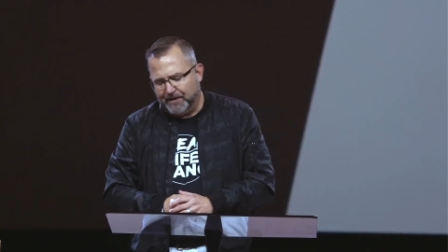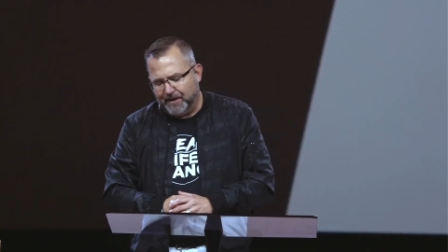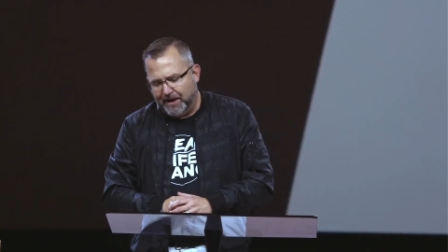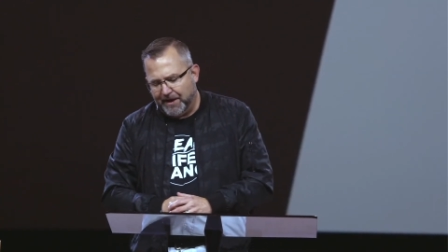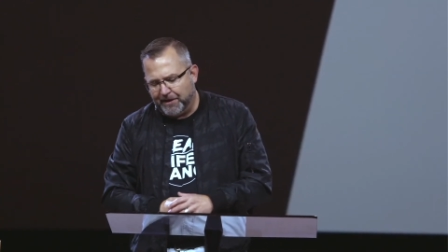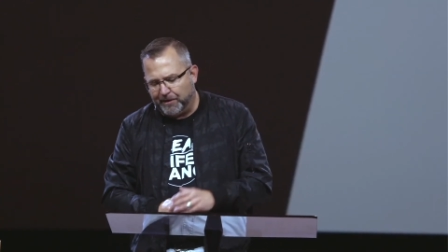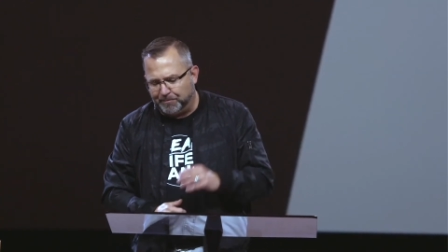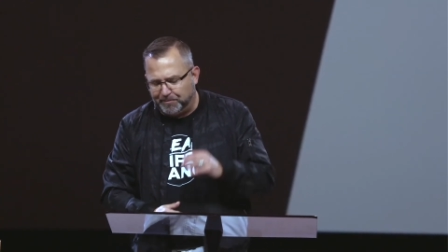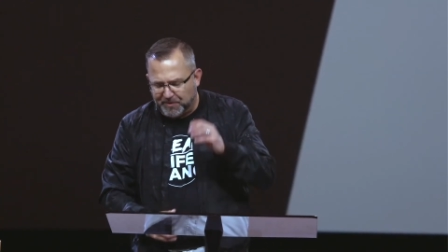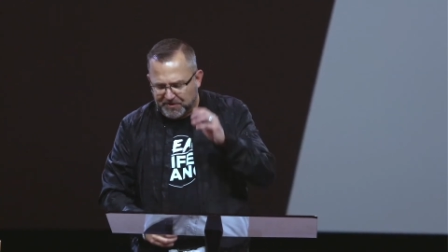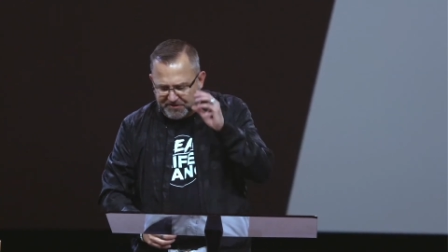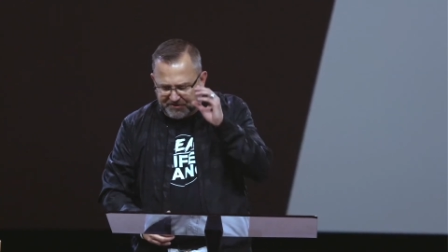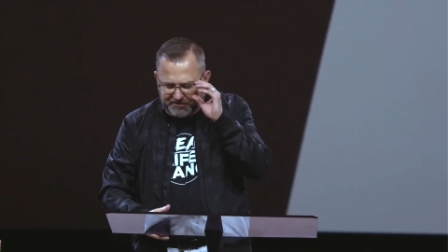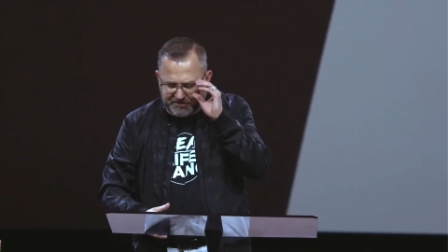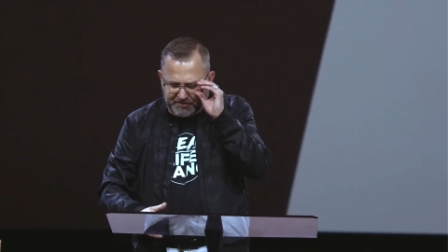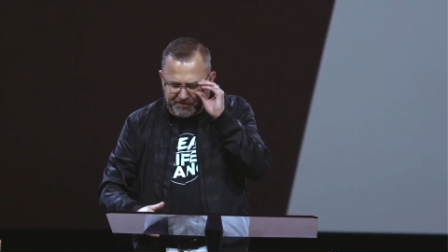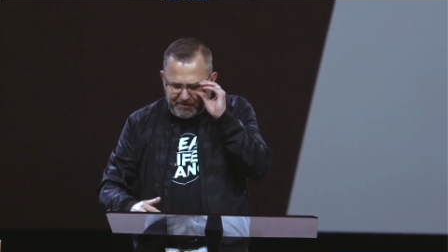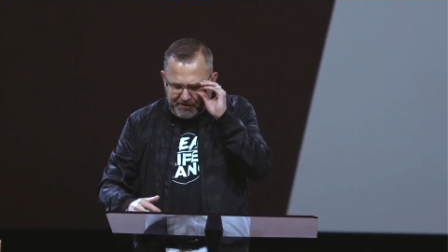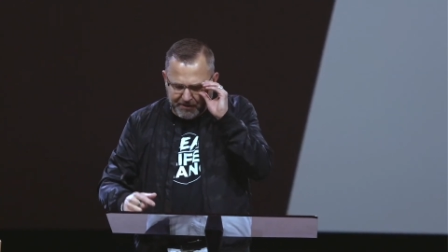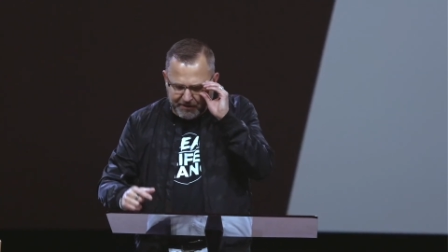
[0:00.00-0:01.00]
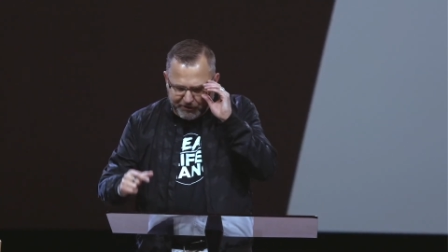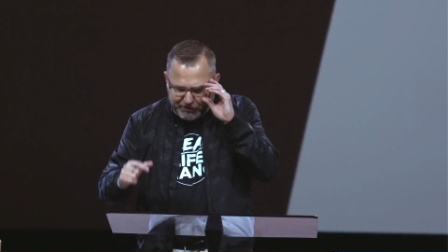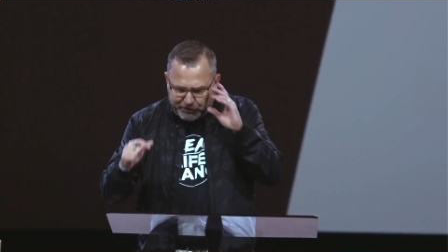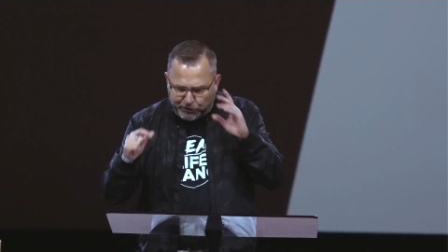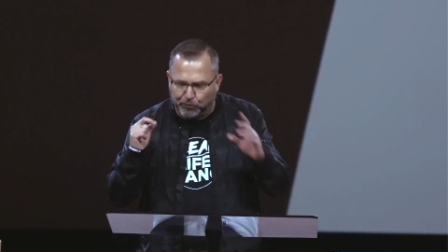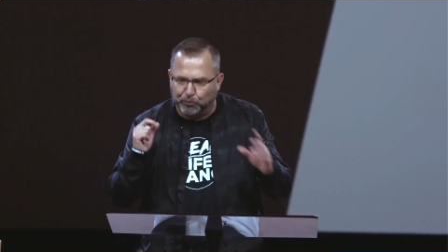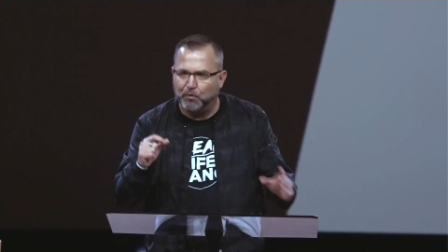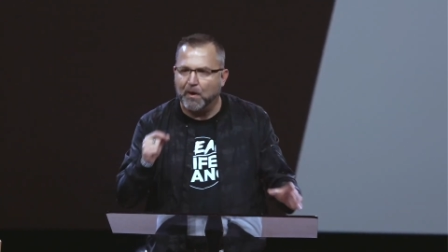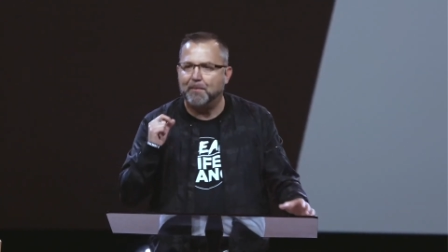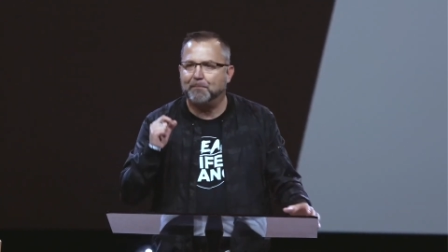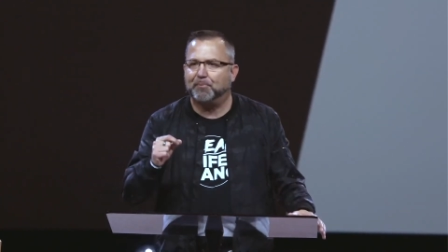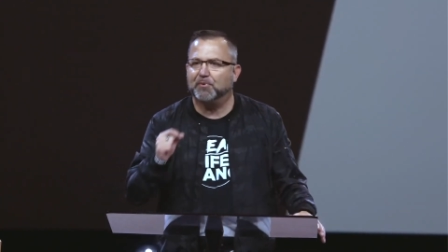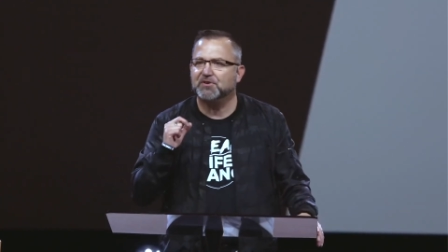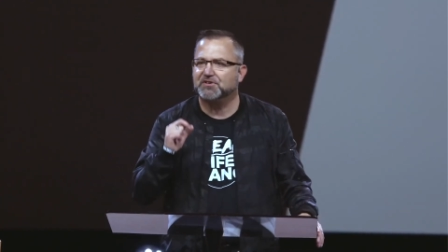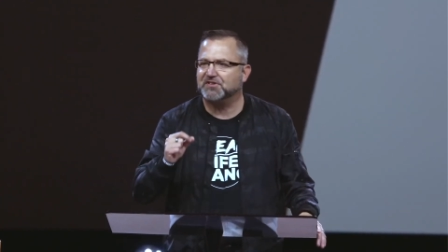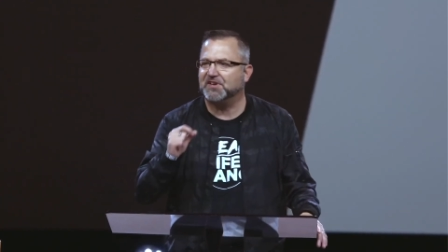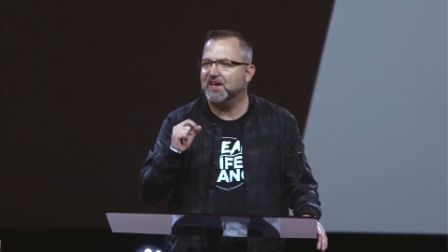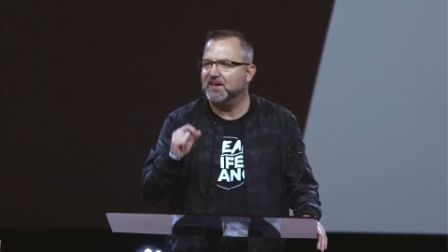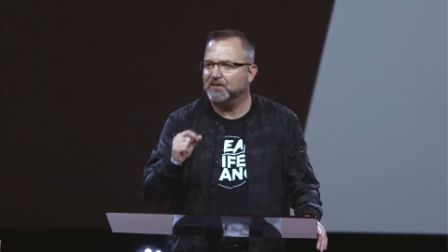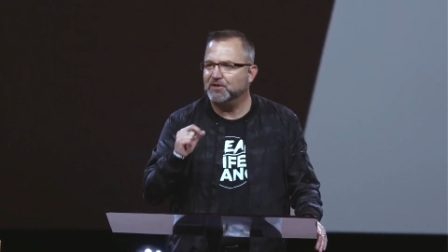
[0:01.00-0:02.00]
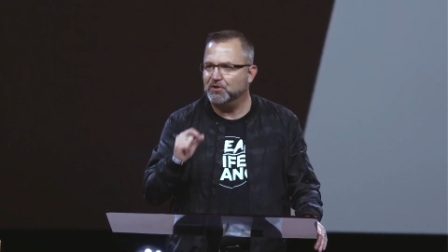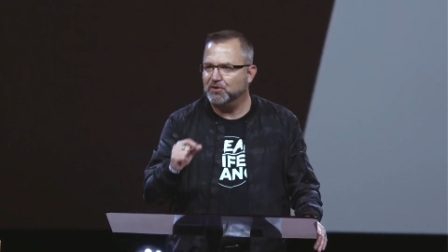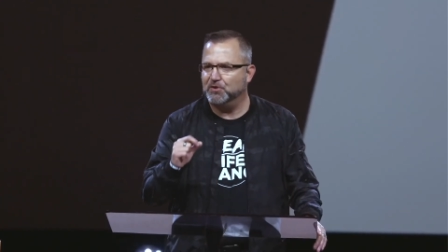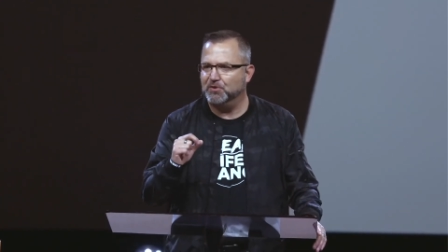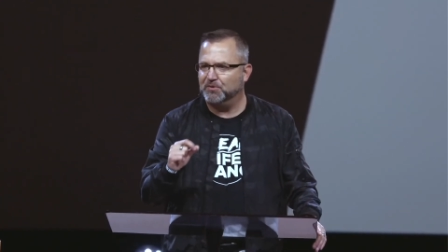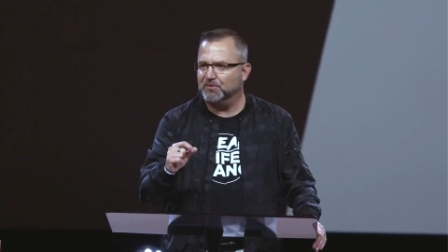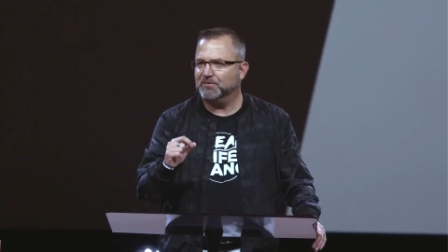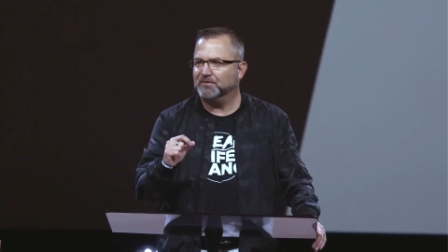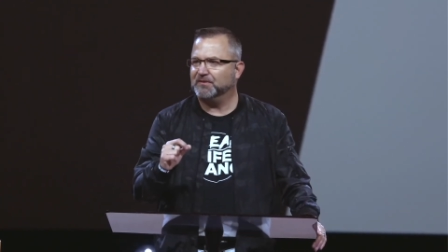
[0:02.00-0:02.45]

help us to represent you